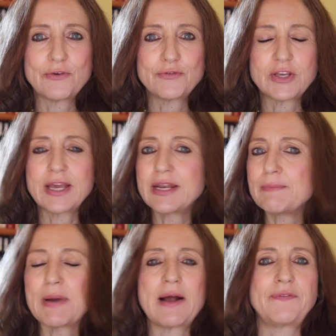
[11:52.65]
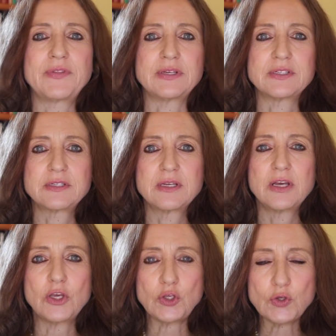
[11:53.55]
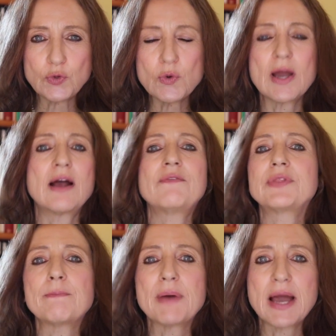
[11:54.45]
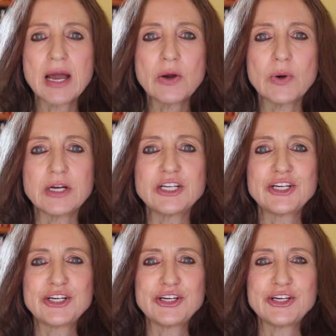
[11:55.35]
Forget about this. You have the power